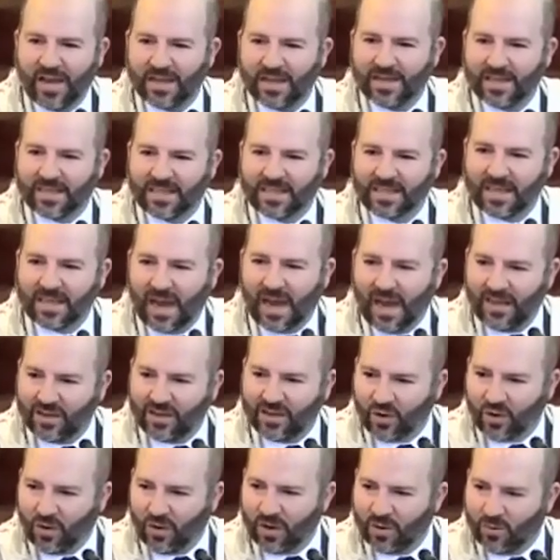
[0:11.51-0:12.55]
and decide the
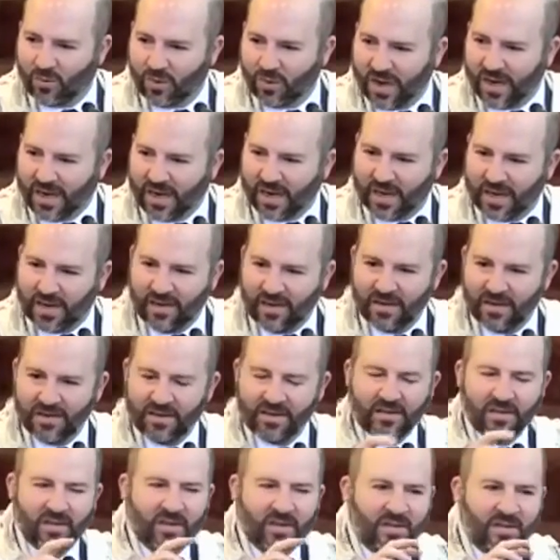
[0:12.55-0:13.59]
Torah reading
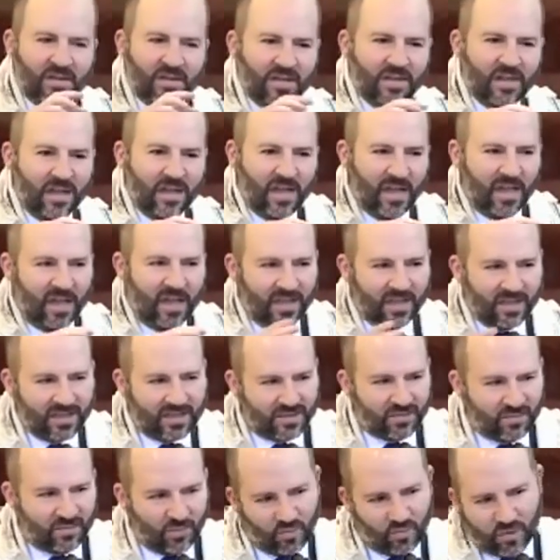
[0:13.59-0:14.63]

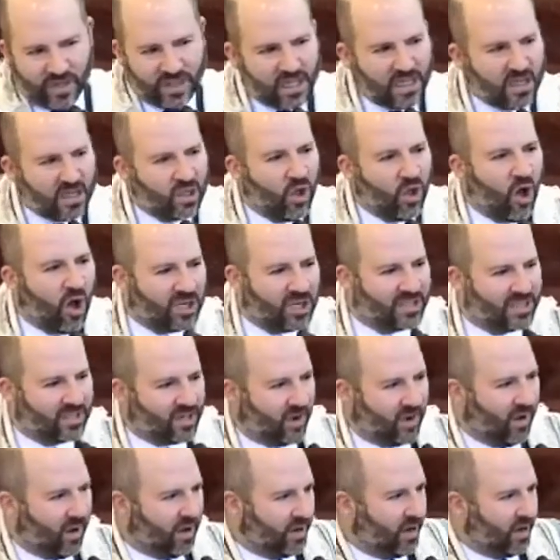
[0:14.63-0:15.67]
is really lost
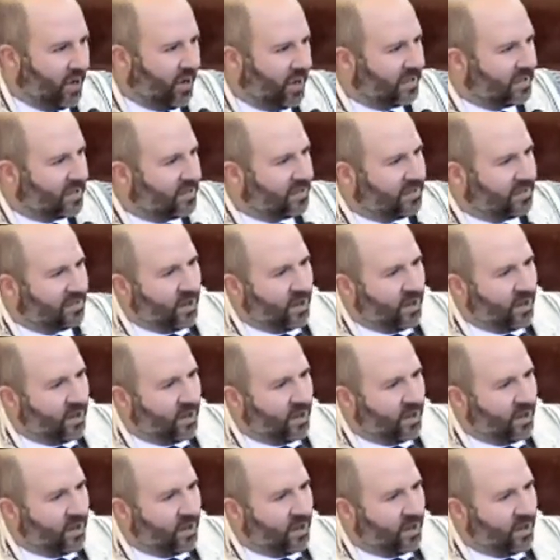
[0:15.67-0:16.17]
on us.